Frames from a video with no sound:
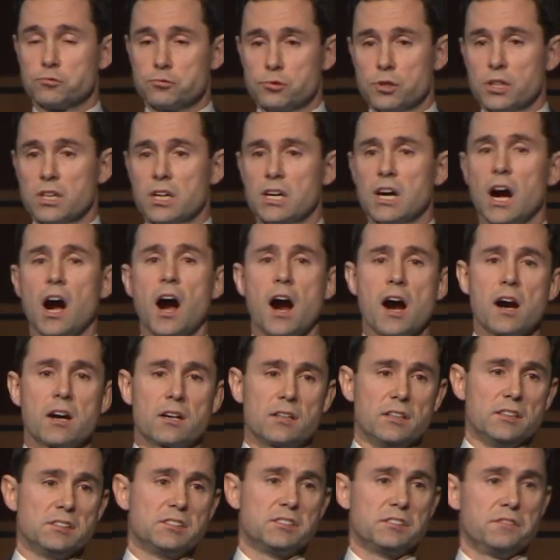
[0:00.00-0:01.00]

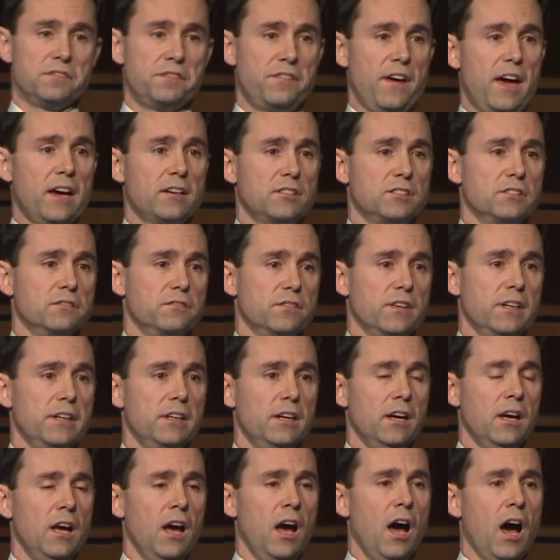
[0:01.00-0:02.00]
regardless
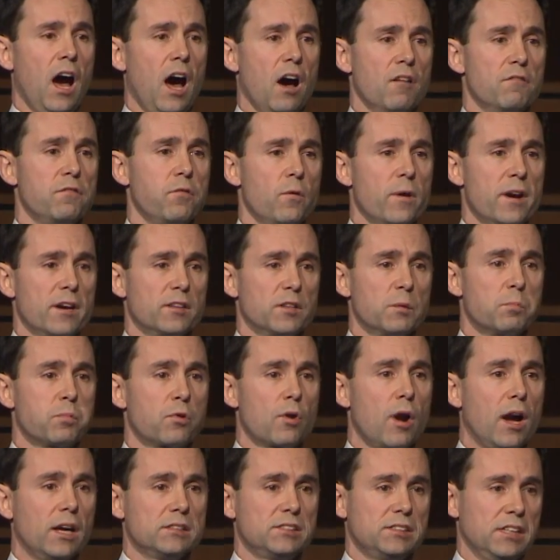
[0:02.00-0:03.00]
effectively of where the
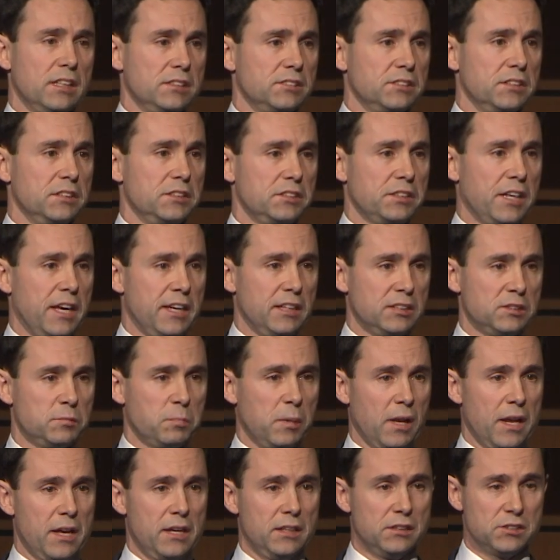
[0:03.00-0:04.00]
processing takes
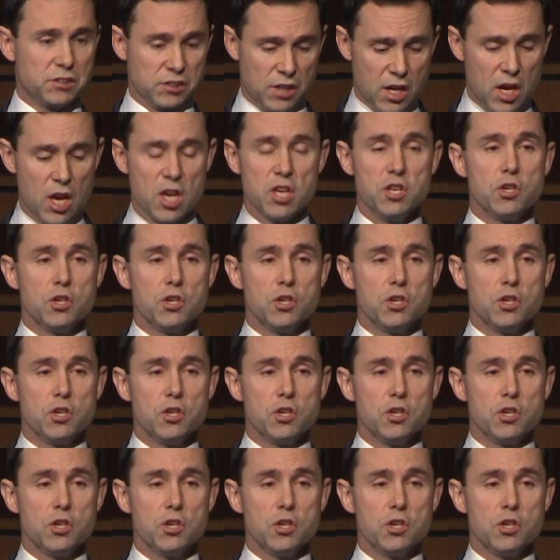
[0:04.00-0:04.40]
place,